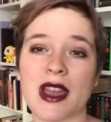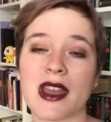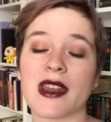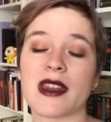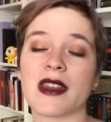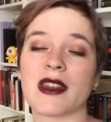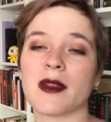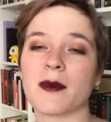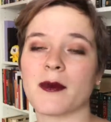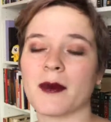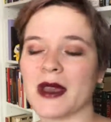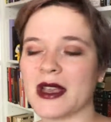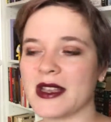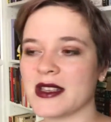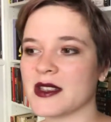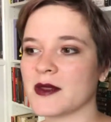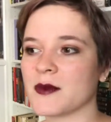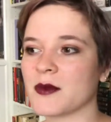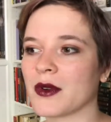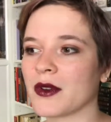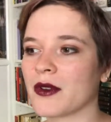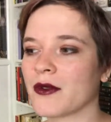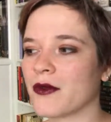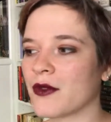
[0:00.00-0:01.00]
and an
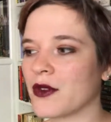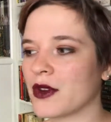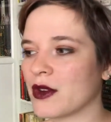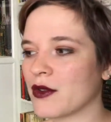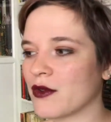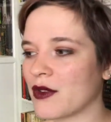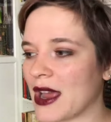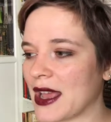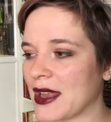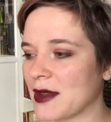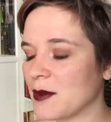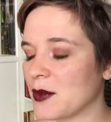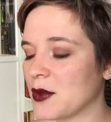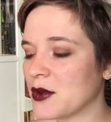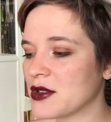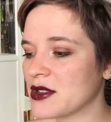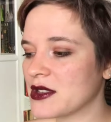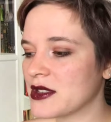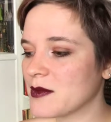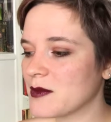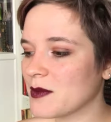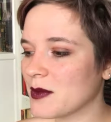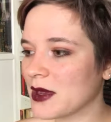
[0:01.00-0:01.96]
amazing book for the right person,